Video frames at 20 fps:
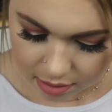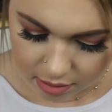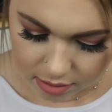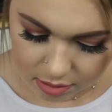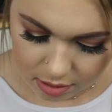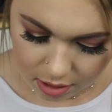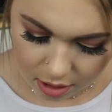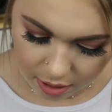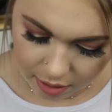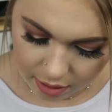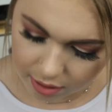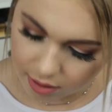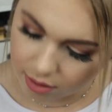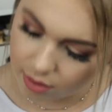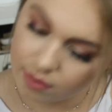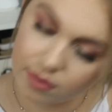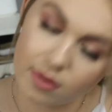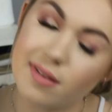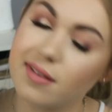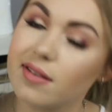So
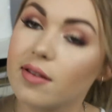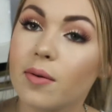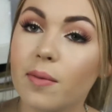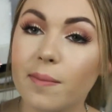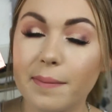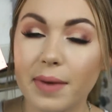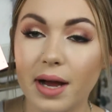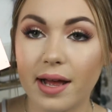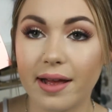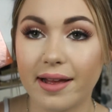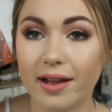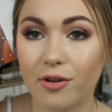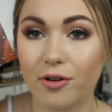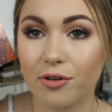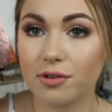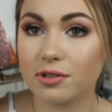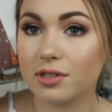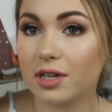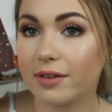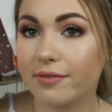my
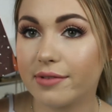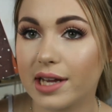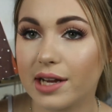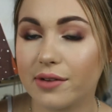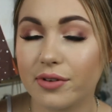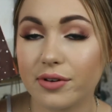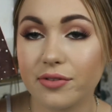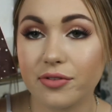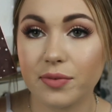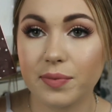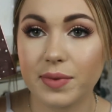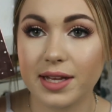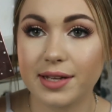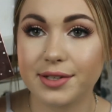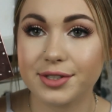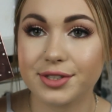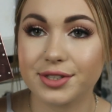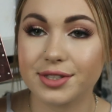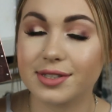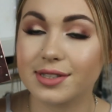all-time favourite from
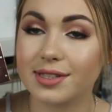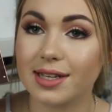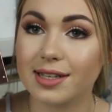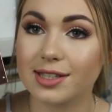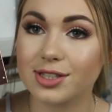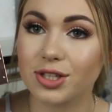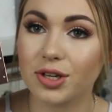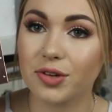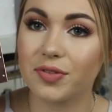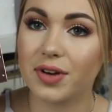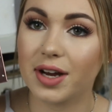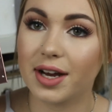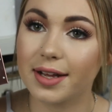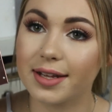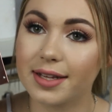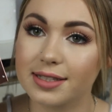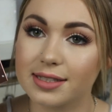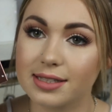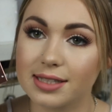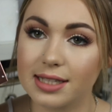these so far
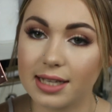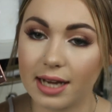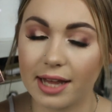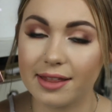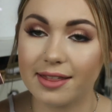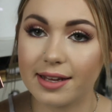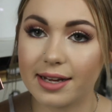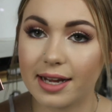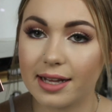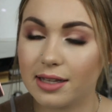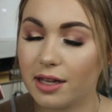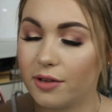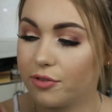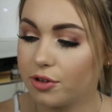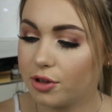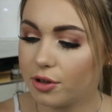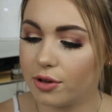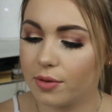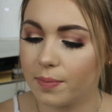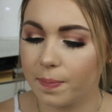is the I Think I Love
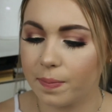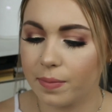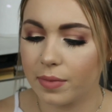You.